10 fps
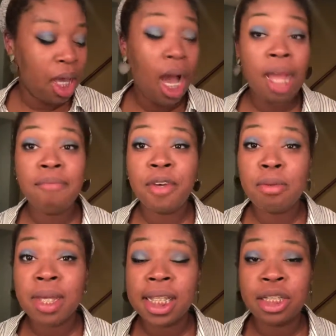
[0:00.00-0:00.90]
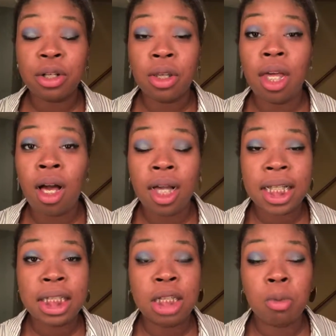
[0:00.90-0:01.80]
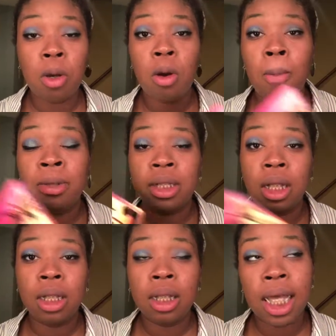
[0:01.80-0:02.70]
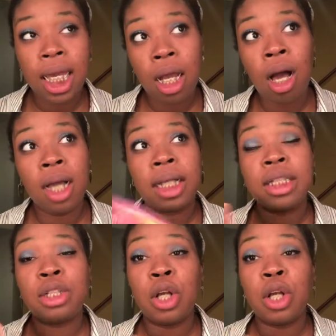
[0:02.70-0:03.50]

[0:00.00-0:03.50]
I am filming this early August. This won't go up until late August,